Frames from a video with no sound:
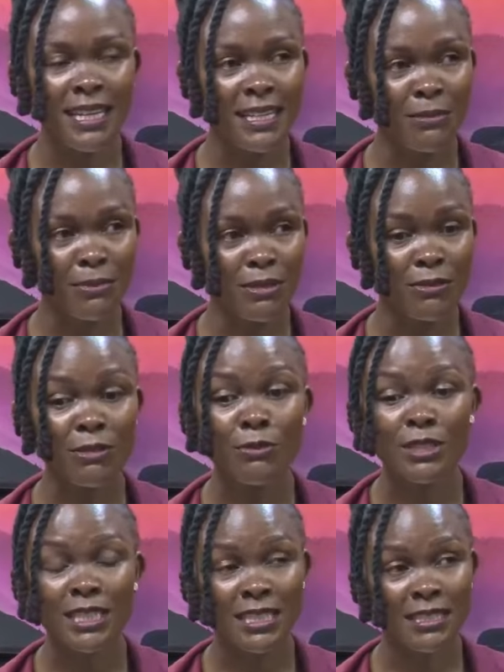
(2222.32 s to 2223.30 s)
line between
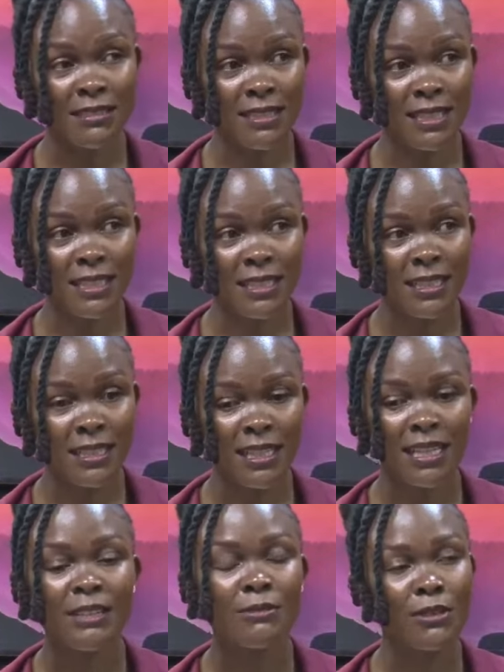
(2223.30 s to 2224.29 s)
what is real
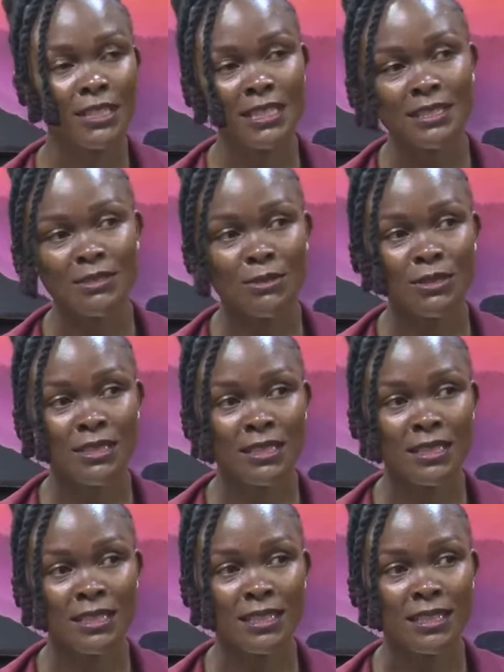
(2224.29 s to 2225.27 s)
and what is not
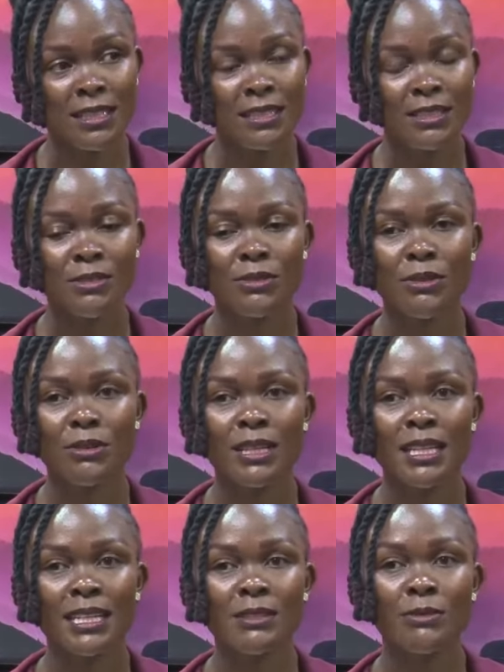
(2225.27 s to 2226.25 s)
real. So
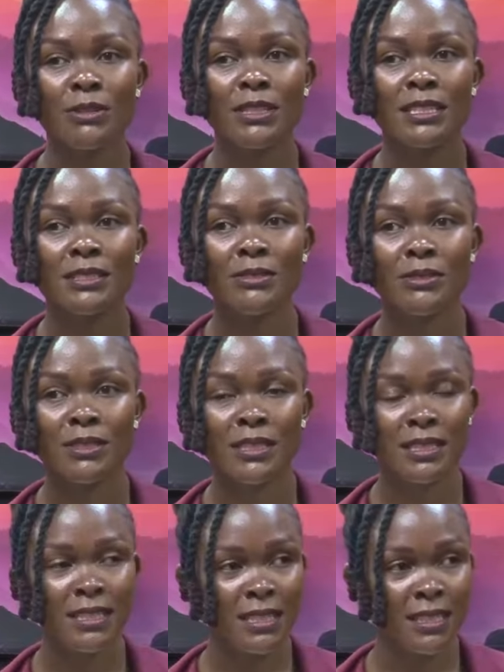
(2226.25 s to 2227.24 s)
don't let what is
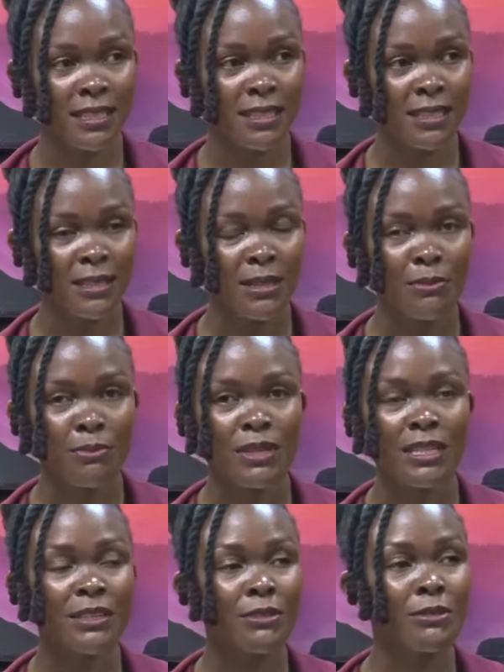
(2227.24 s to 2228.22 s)
not real
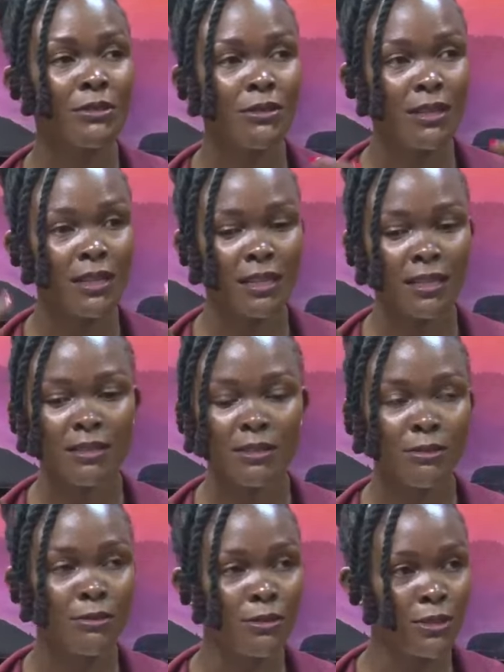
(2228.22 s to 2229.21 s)
make you
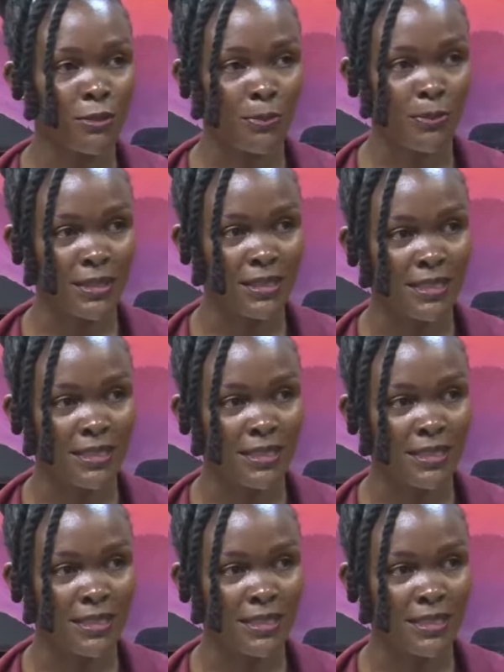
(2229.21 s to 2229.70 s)
lose your peace.